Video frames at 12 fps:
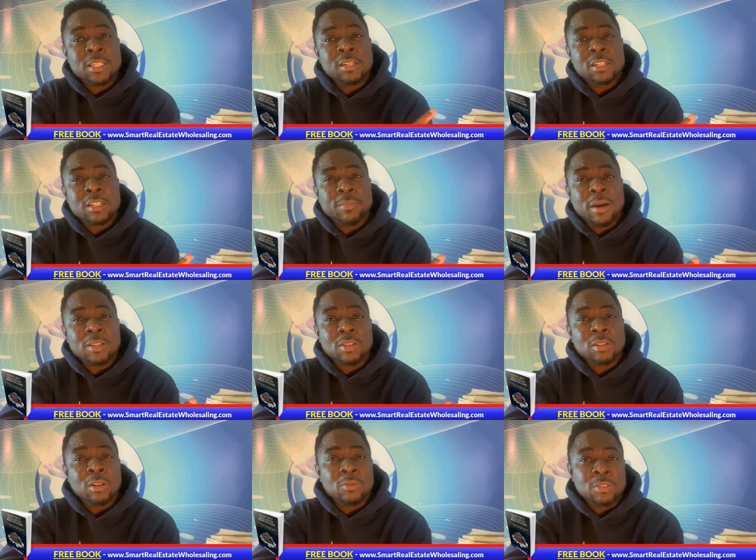deal is about to
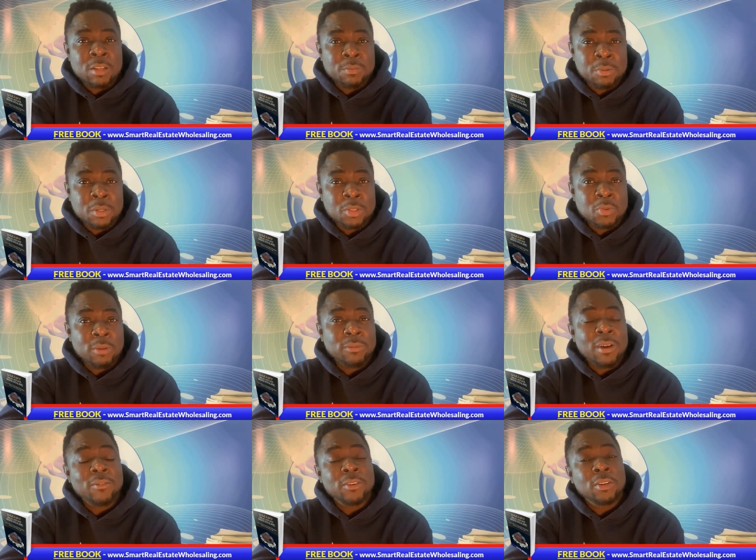close. They put a
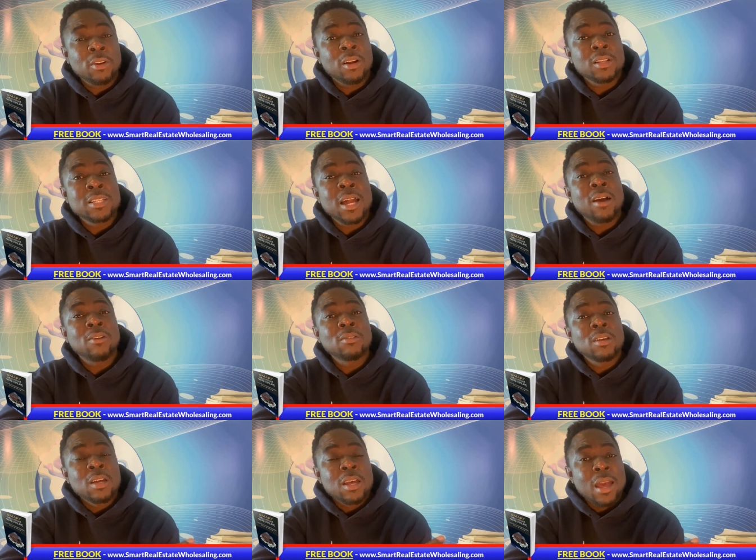$2,500 down
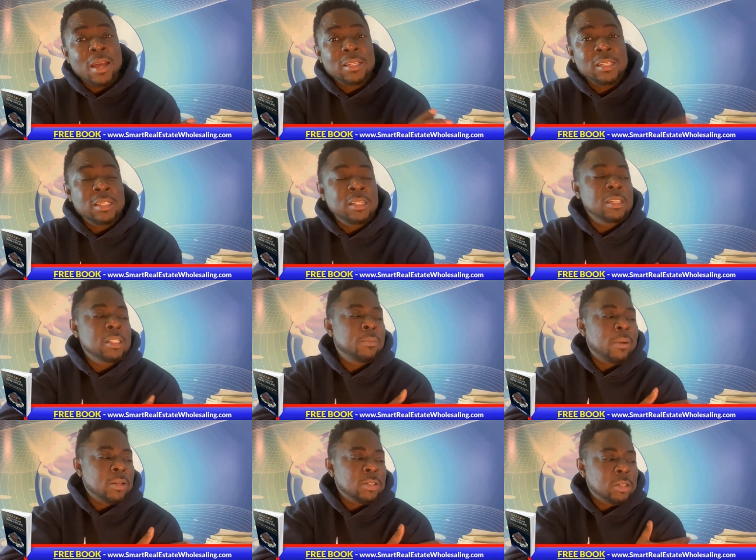and the deal is
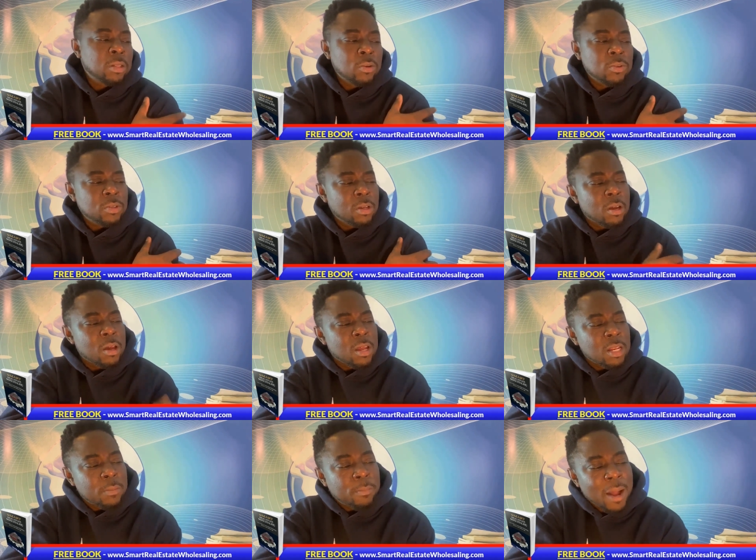about to close.
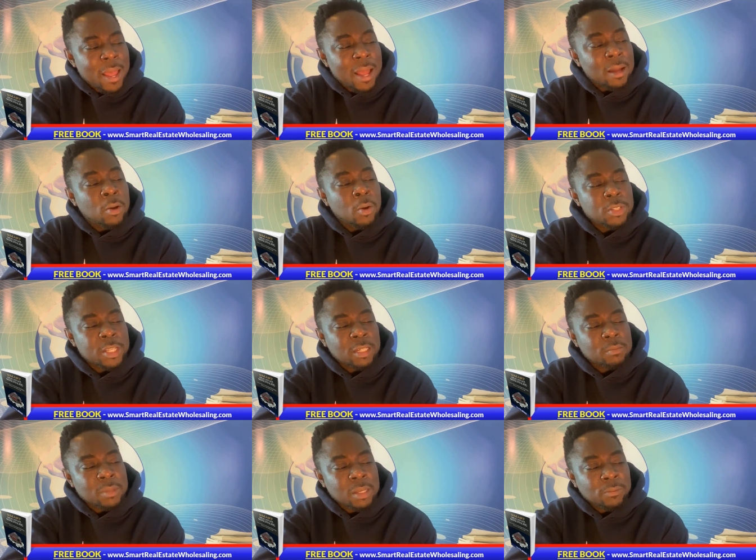The buyer
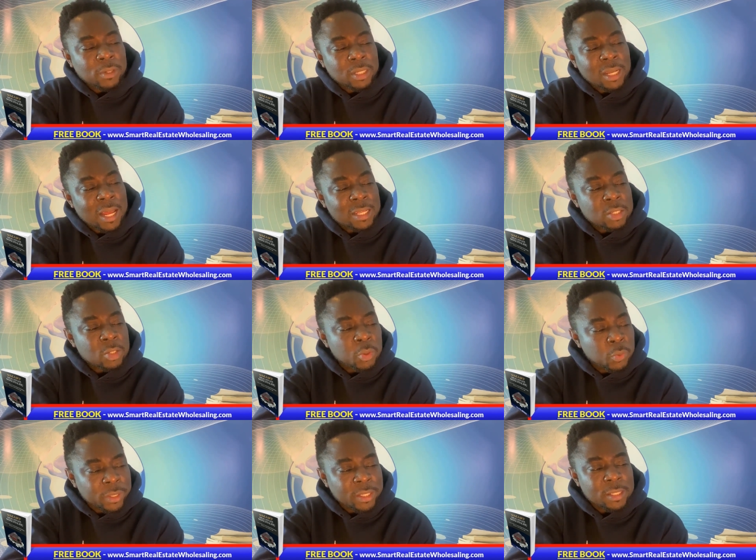ghosted me for the last 2
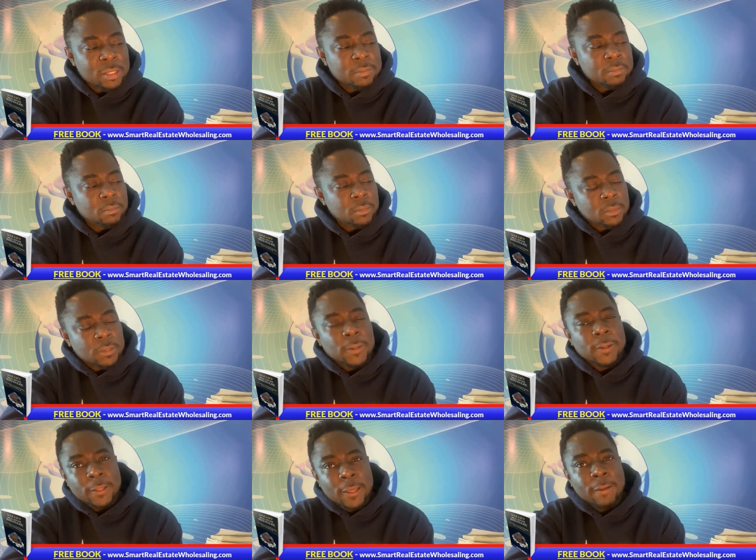weeks.
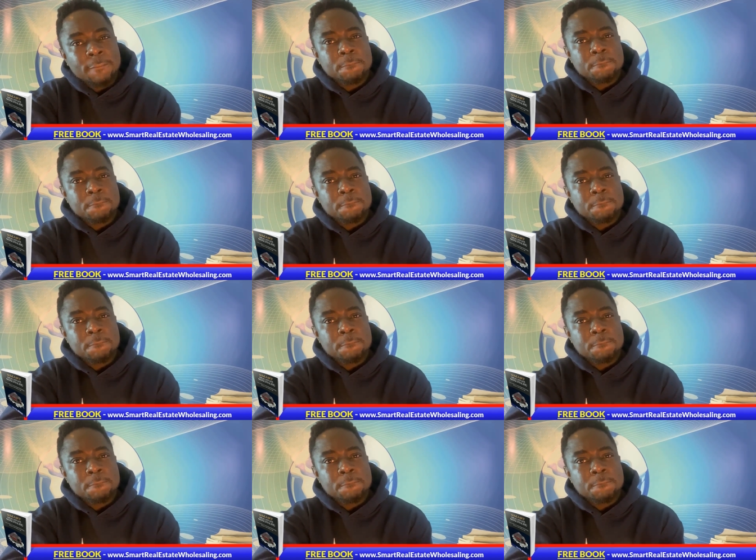Okay.